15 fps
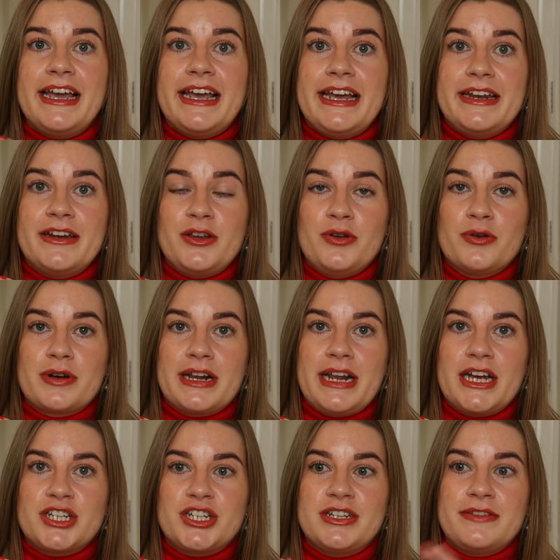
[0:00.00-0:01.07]
in your
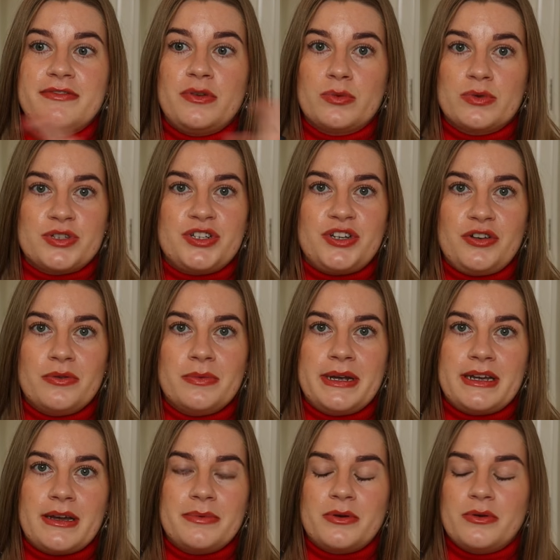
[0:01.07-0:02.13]
collection if you want to do your
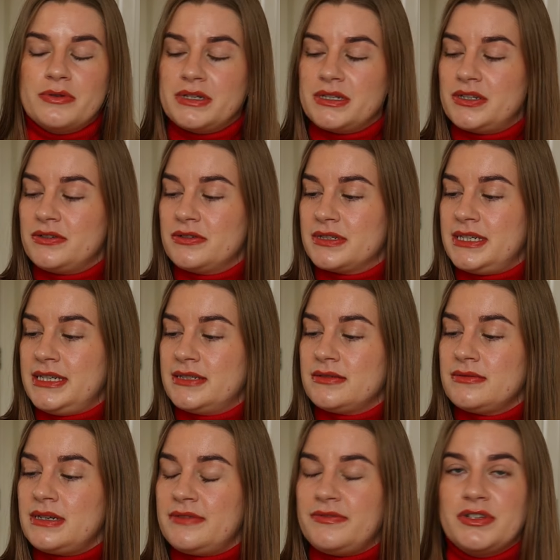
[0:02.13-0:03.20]
makeup according to your
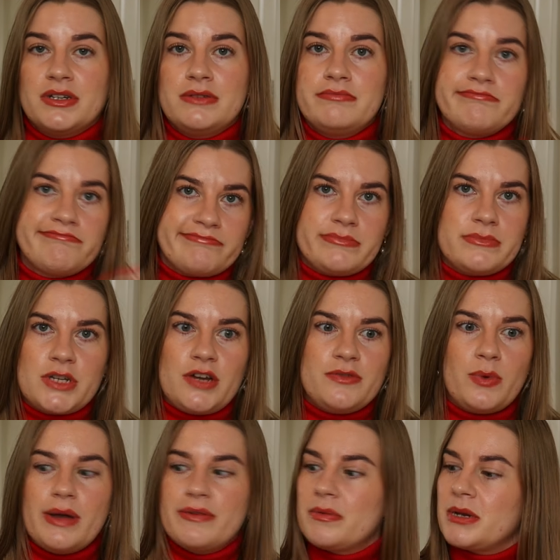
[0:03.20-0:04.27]
season. If you don't, go
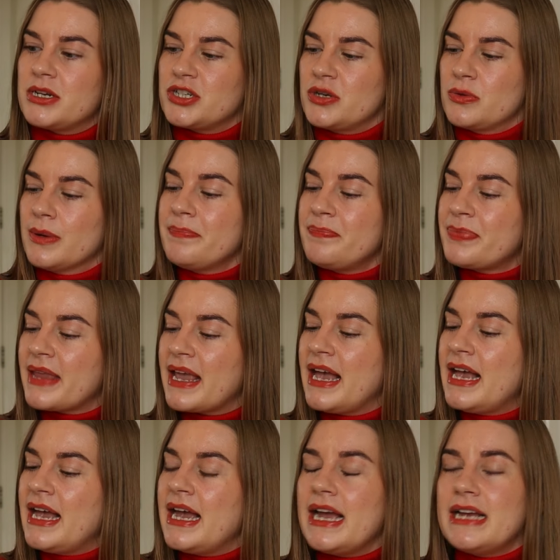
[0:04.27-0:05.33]
for whatever blusher you want.
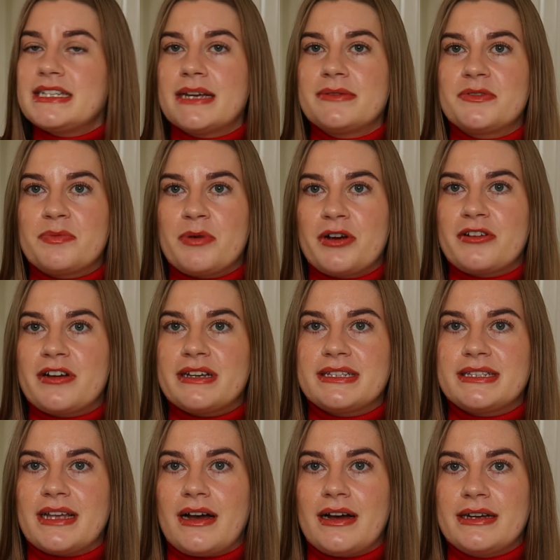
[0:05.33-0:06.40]
In terms of
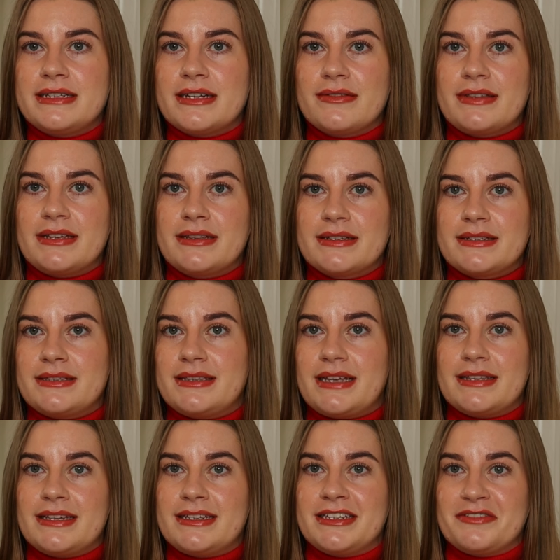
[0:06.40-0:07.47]
progress, I don't think this,
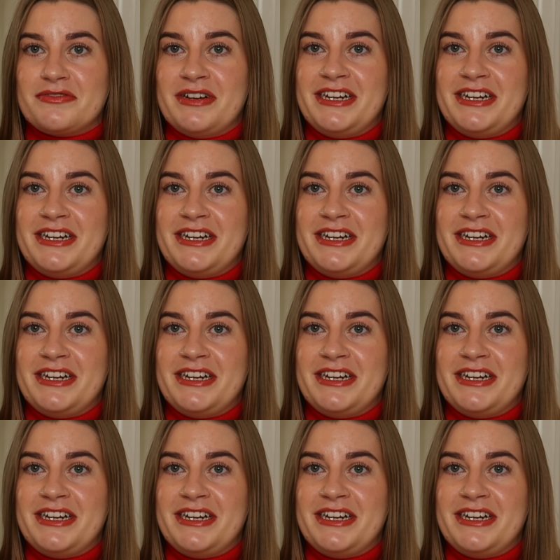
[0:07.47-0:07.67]
that this has